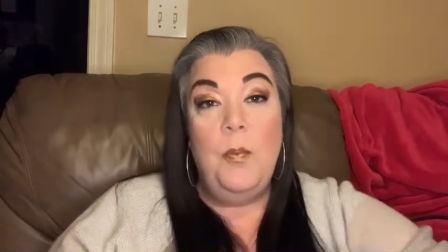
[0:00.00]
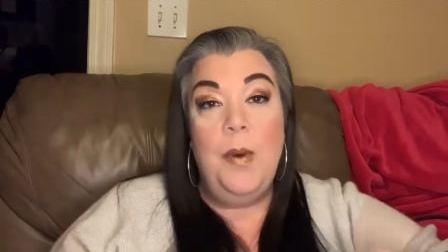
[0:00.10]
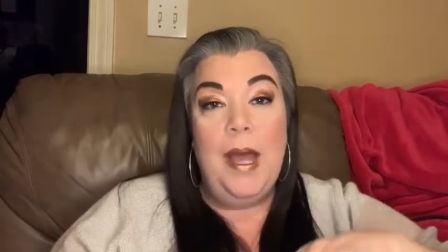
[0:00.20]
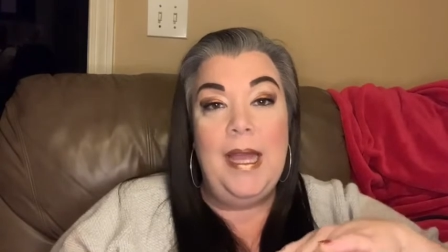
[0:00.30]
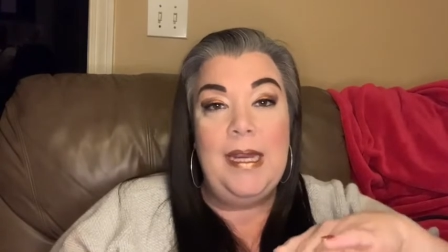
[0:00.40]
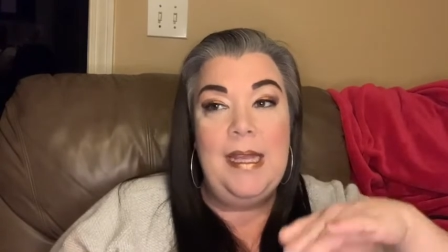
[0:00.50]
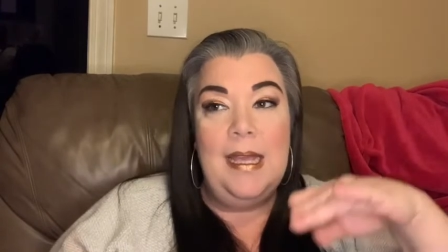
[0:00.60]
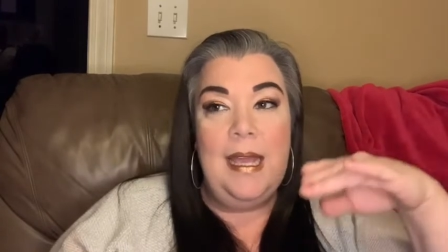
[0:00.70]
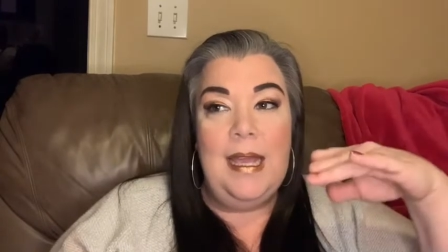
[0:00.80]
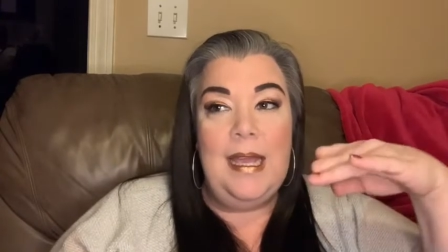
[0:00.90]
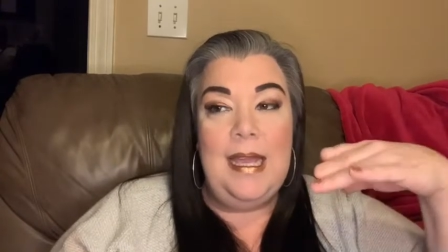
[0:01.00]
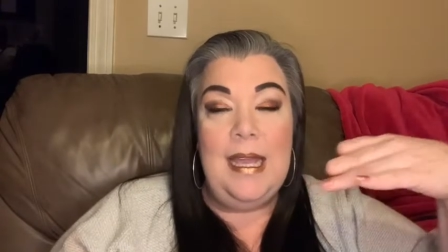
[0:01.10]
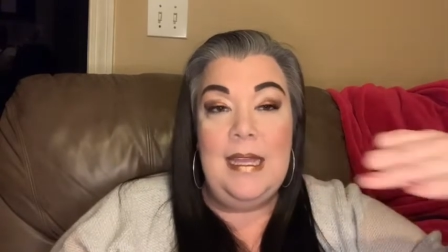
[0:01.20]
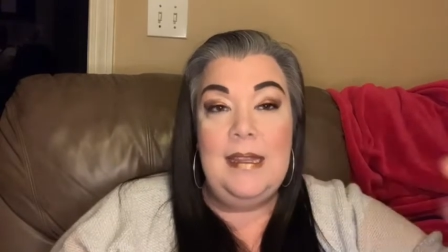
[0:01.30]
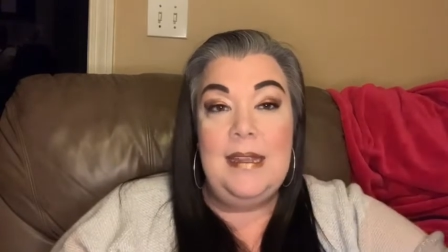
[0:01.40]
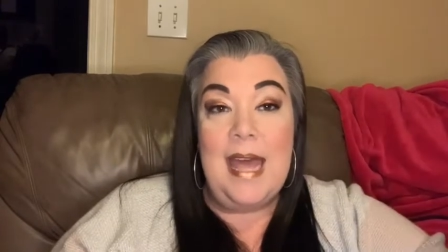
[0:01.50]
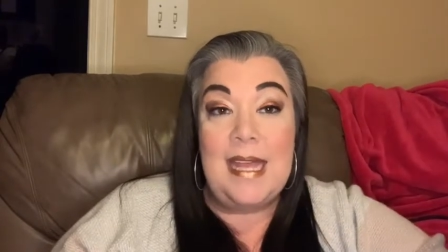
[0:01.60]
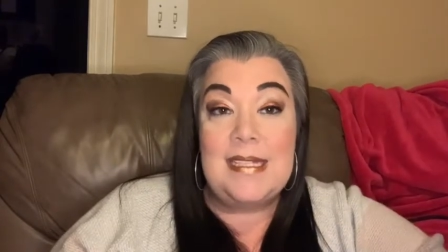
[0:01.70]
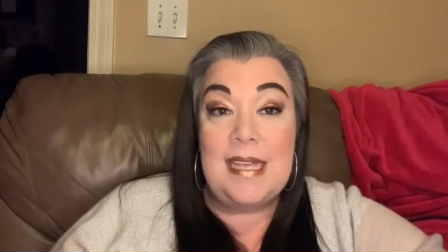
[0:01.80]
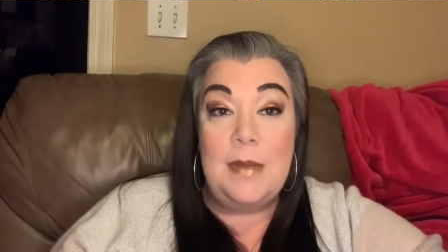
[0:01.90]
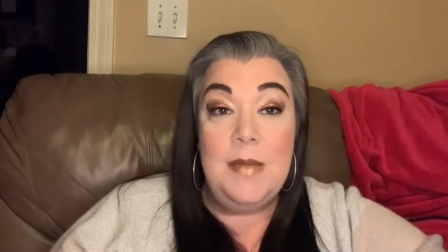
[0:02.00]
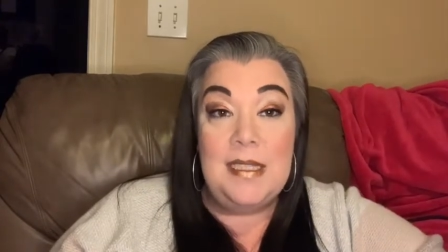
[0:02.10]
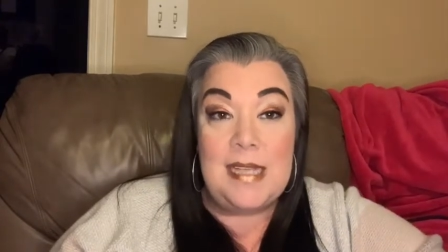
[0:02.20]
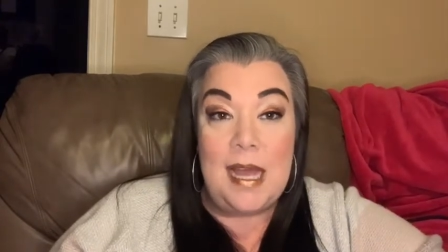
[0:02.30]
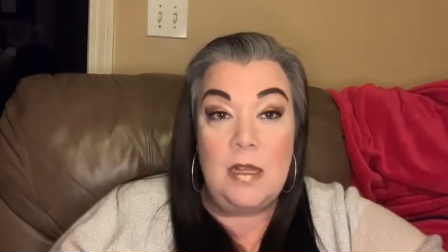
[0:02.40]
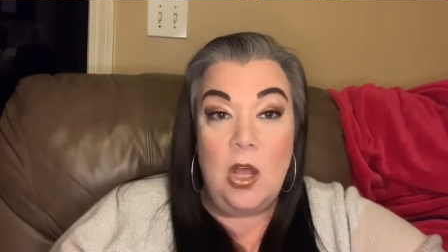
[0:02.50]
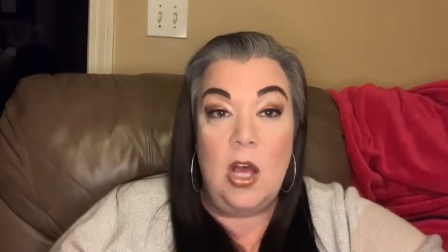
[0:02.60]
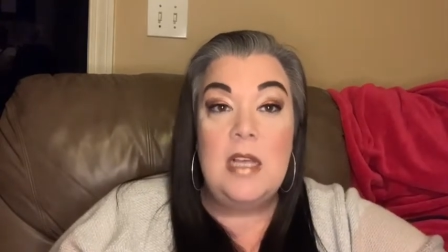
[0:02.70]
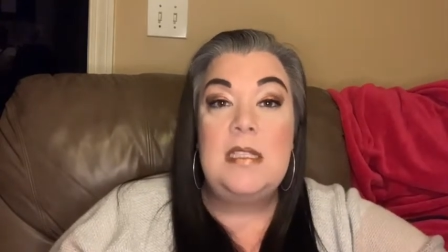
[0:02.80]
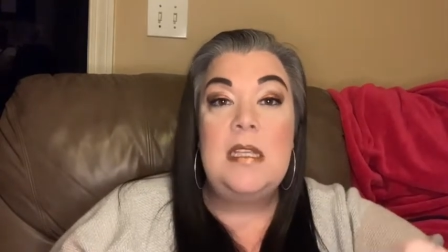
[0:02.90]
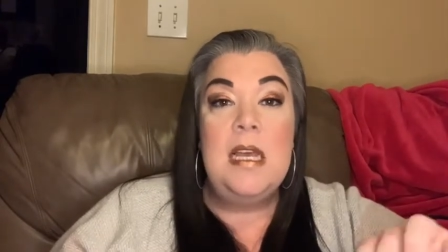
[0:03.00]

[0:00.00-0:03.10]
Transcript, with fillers: But it, that same exact gloss,